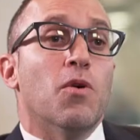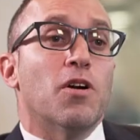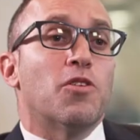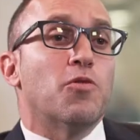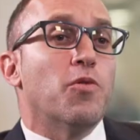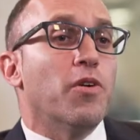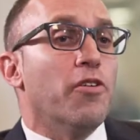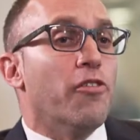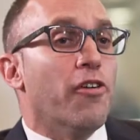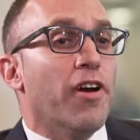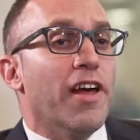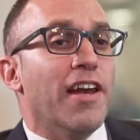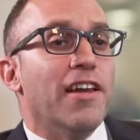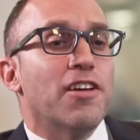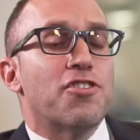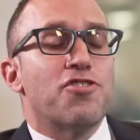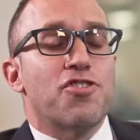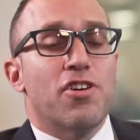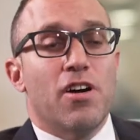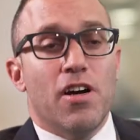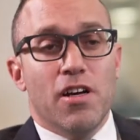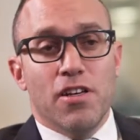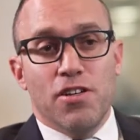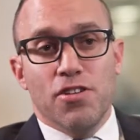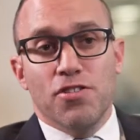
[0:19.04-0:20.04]
What we're really
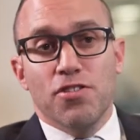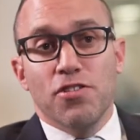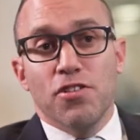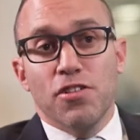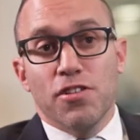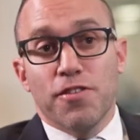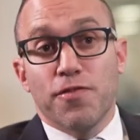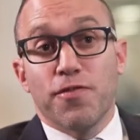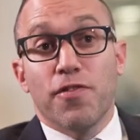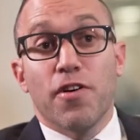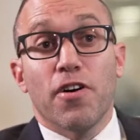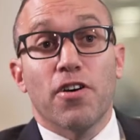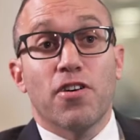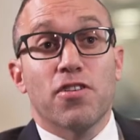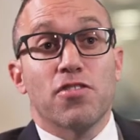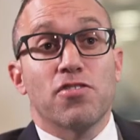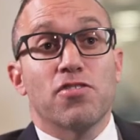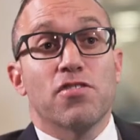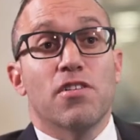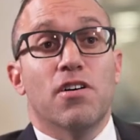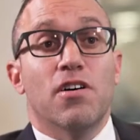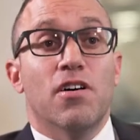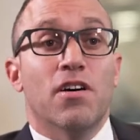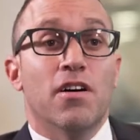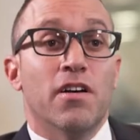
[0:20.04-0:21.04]
trying to do is
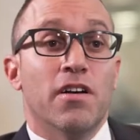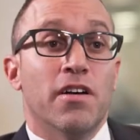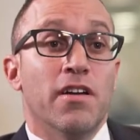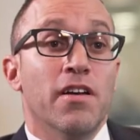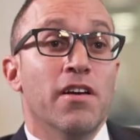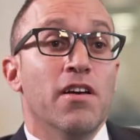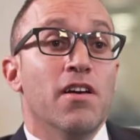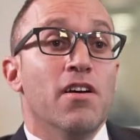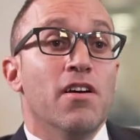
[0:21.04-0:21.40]
focus on